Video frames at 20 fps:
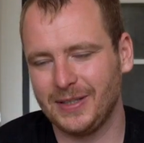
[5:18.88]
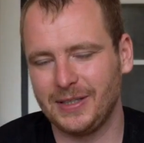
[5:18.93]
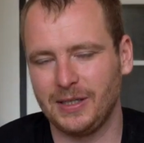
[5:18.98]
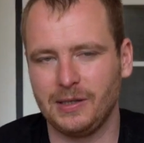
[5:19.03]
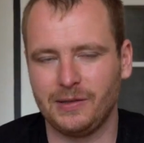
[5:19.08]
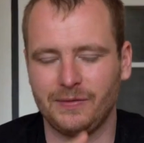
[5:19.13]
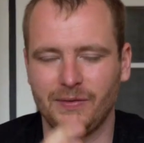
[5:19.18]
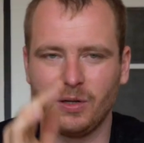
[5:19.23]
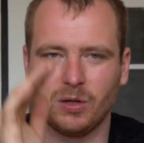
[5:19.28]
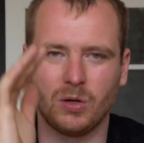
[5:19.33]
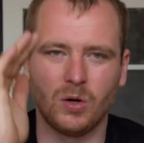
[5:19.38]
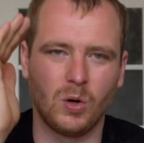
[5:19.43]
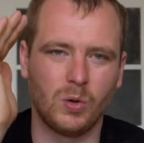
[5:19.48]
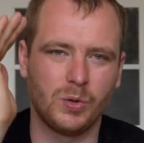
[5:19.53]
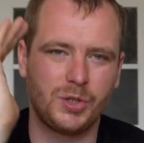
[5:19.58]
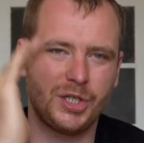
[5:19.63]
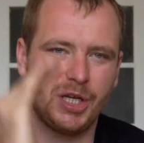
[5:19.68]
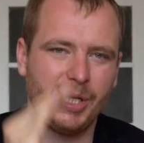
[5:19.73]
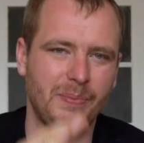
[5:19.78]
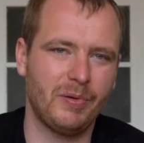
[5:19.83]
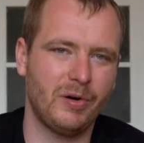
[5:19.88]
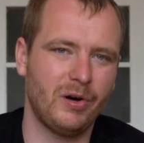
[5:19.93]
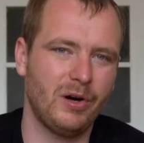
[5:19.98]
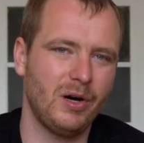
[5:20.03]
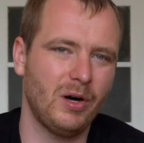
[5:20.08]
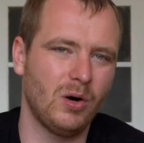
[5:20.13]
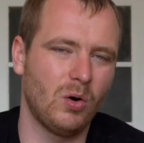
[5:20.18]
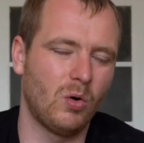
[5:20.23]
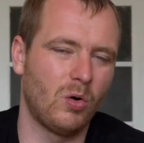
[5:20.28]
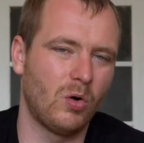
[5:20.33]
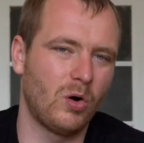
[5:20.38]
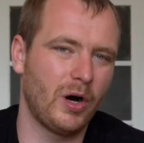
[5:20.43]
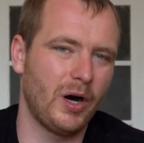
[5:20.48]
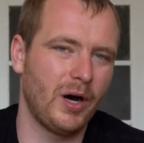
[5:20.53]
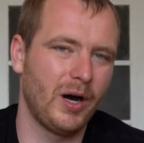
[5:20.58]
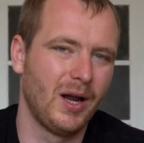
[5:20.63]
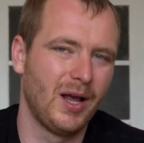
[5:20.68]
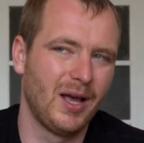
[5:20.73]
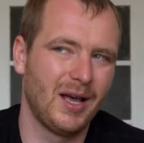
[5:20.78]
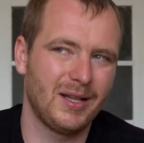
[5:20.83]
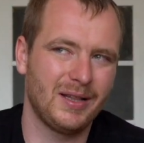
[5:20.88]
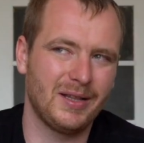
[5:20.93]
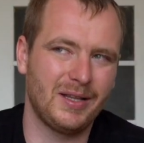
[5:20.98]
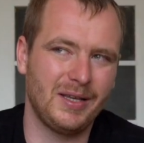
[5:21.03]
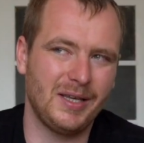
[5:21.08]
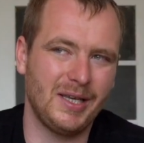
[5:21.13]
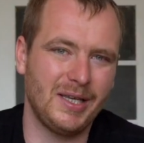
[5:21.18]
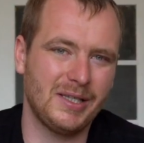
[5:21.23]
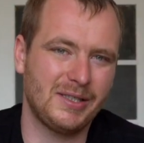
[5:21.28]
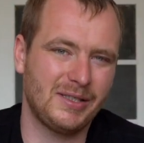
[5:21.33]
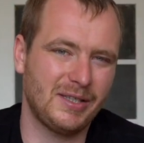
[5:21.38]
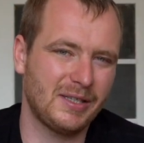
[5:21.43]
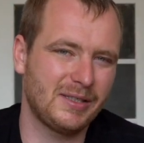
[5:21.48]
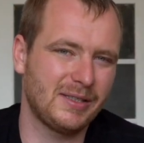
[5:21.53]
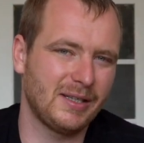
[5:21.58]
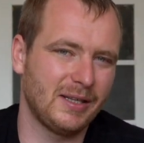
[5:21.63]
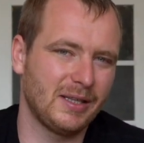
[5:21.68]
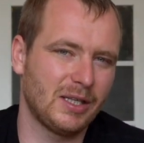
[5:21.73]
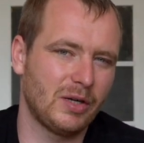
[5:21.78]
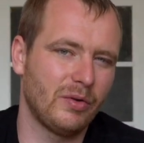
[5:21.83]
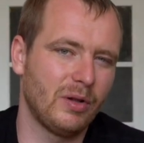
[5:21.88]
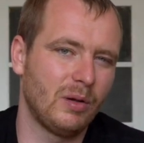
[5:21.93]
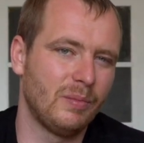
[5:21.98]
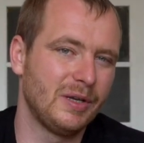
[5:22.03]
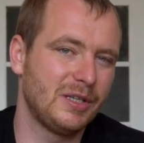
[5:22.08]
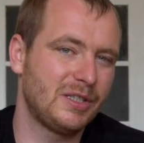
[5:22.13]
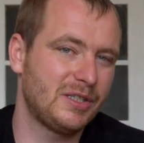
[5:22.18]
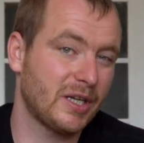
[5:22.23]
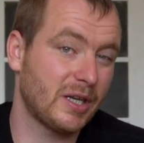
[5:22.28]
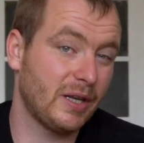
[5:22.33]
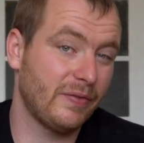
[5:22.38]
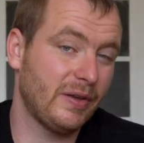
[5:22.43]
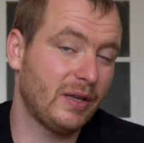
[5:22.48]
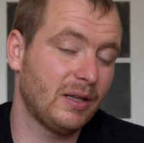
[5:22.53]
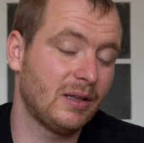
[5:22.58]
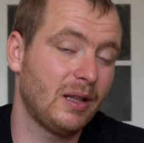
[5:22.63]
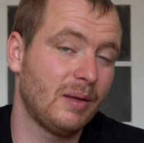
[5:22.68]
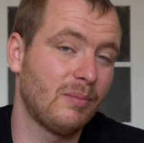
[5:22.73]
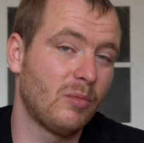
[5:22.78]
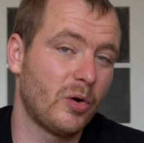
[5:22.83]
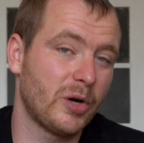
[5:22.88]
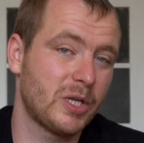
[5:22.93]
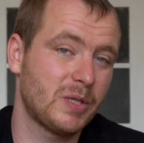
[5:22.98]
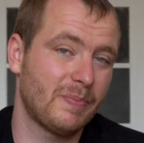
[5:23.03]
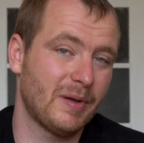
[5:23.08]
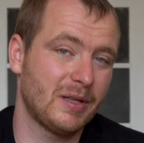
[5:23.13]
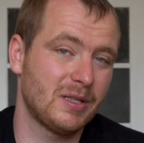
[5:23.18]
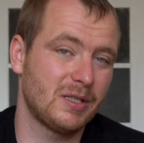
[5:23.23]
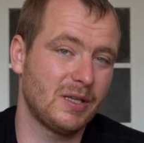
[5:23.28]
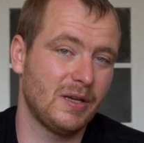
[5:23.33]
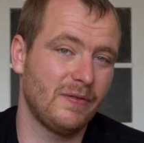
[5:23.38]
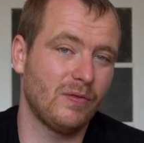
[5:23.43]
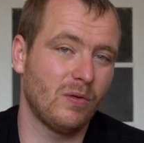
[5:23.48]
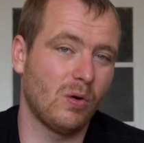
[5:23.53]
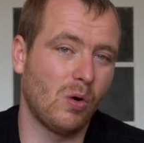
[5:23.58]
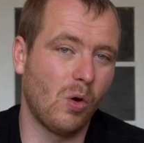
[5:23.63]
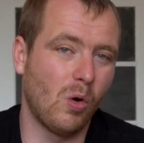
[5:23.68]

whether it will go cheaper or the 6-cylinder will be significantly more expensive,